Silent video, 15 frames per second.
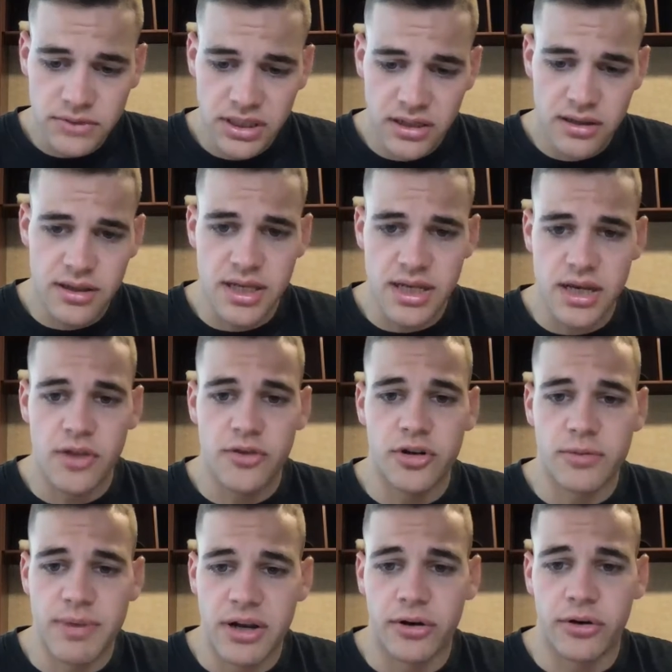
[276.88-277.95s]
the other
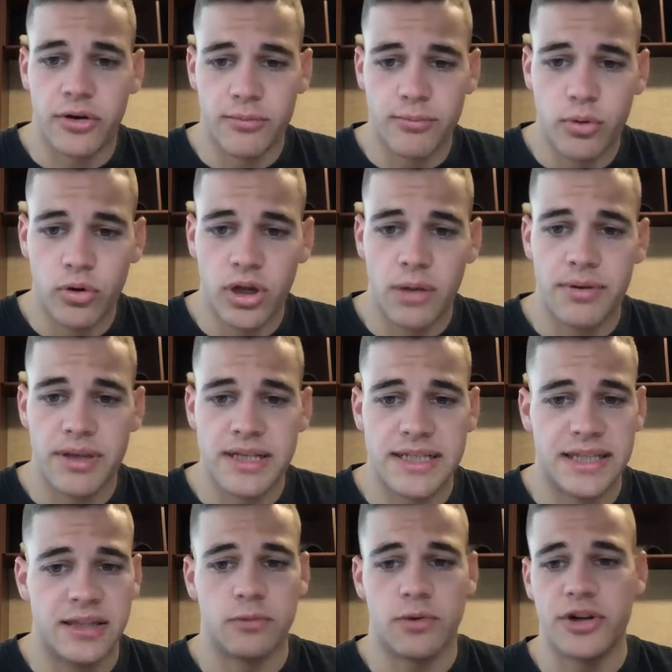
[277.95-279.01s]
debater could pull up is
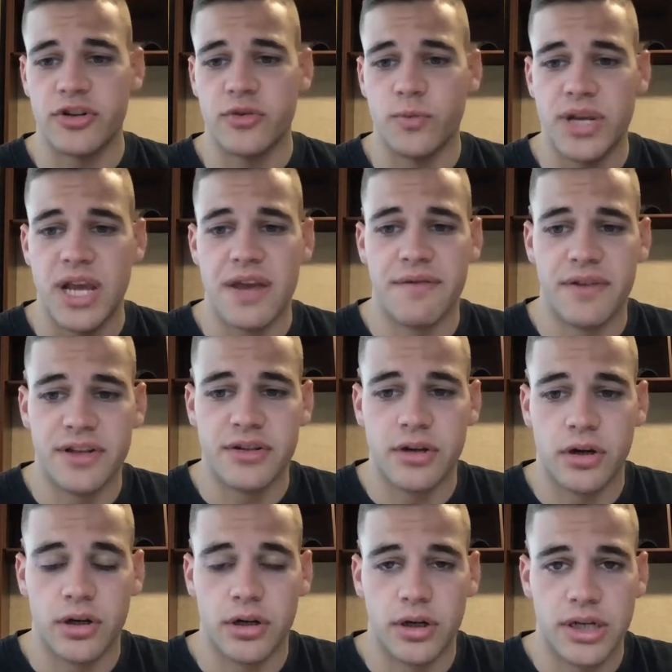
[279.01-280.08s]
that the Russian wheat aphids
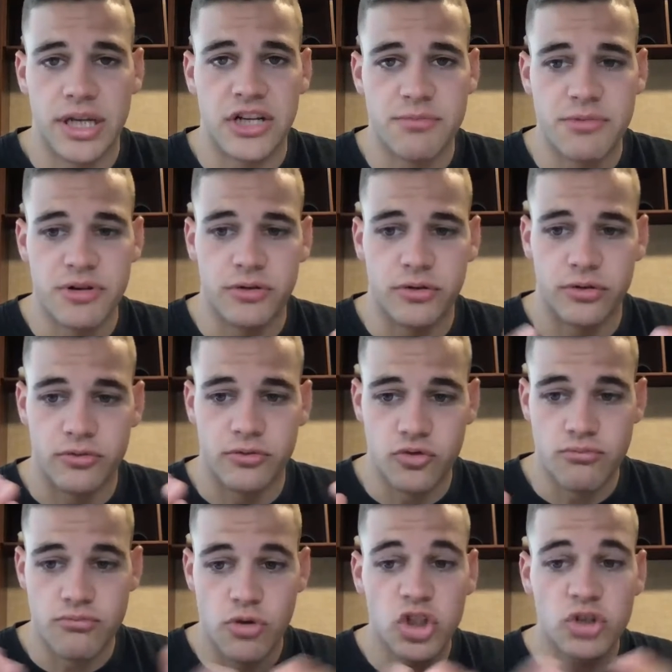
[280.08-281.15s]
are detrimental to
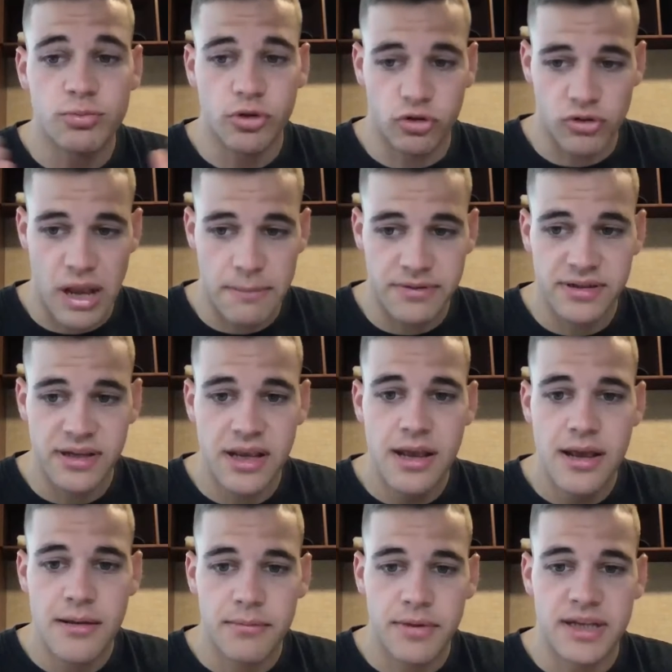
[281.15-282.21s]
multiple crops
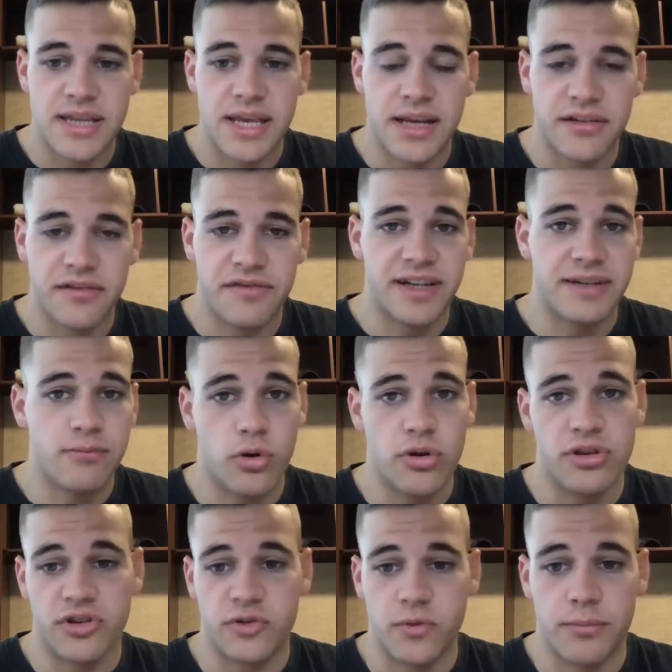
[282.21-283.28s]
because they can affect more than
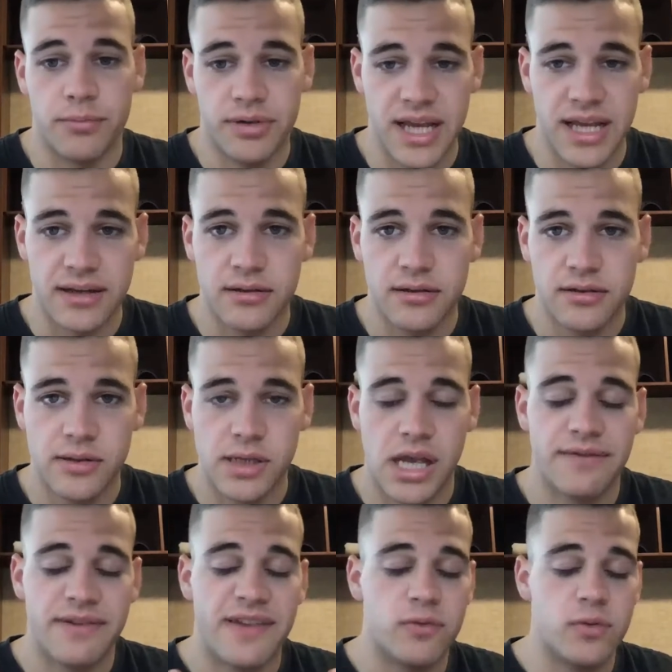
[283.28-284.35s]
just one plant. So
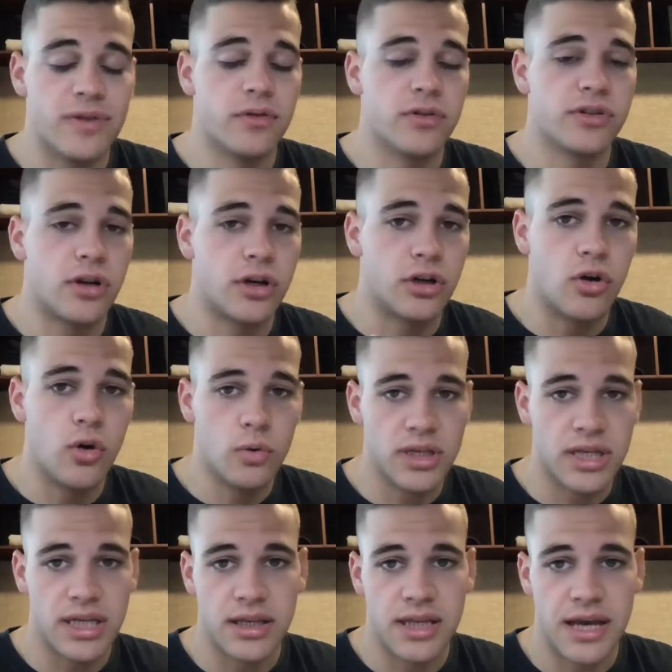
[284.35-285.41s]
alfalfa weevils are
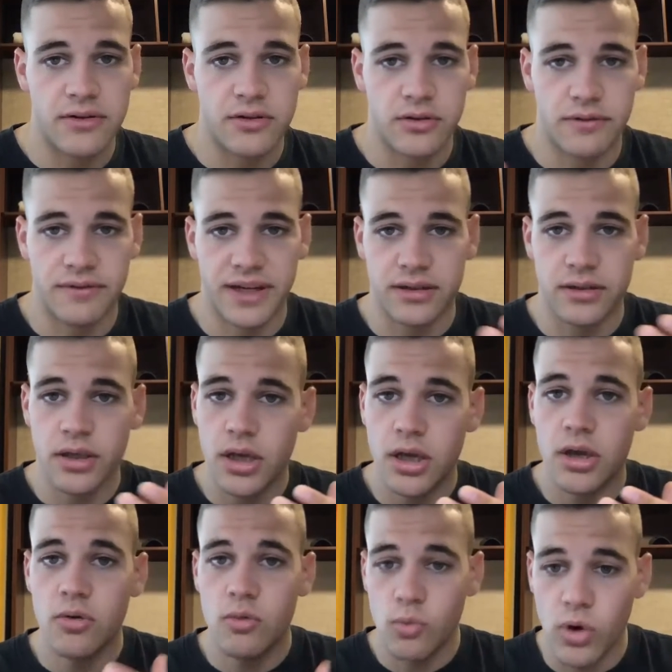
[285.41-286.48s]
only allowed to affect
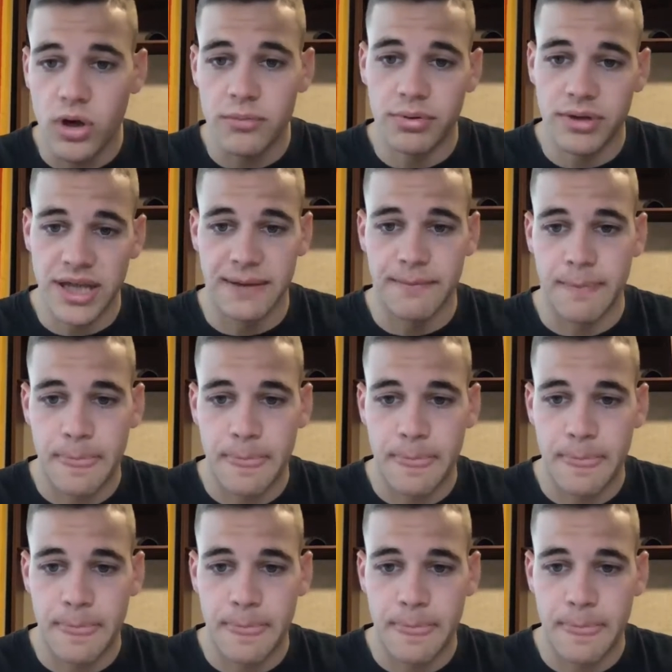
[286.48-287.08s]
one plant.